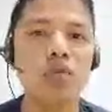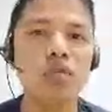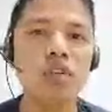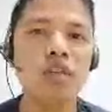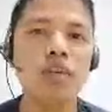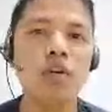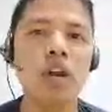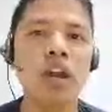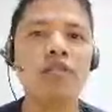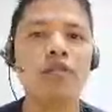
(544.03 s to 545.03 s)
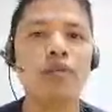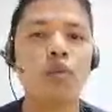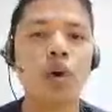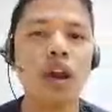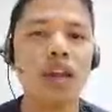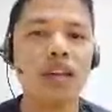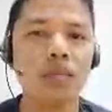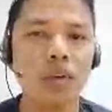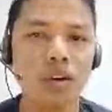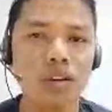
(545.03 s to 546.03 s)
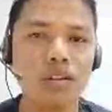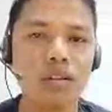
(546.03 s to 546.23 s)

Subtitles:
save your life from wild animal.